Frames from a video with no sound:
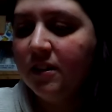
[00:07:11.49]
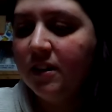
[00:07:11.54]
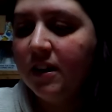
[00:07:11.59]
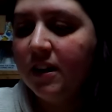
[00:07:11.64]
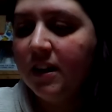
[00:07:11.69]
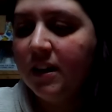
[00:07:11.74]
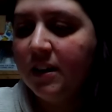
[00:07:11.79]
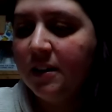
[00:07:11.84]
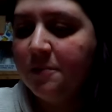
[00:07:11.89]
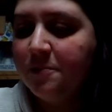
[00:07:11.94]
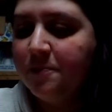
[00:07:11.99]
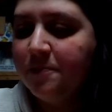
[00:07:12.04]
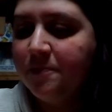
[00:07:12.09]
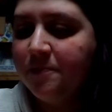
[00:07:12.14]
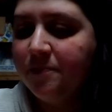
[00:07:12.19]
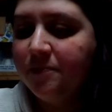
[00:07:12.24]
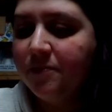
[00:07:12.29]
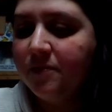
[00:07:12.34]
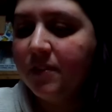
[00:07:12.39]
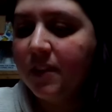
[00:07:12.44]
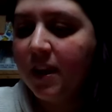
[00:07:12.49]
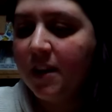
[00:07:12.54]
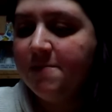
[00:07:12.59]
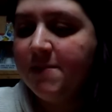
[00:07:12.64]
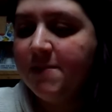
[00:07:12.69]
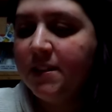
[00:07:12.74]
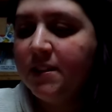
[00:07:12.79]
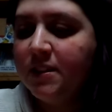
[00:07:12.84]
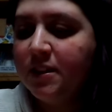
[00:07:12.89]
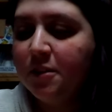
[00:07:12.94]
I
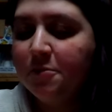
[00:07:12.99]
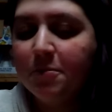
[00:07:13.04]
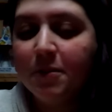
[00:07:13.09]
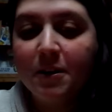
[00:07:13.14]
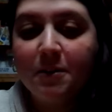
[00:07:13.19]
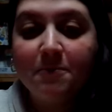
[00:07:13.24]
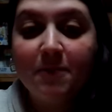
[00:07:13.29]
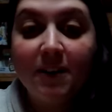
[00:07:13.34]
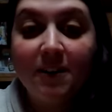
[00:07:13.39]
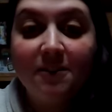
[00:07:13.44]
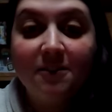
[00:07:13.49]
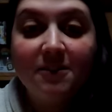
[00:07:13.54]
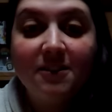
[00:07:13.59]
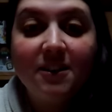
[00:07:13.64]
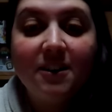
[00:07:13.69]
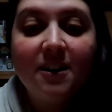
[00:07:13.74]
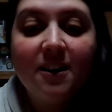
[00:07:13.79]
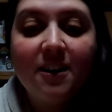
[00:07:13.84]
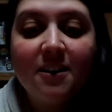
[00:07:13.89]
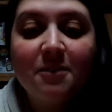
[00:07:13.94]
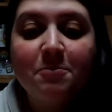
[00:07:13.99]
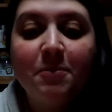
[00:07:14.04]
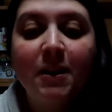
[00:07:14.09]
might start putting my own dog,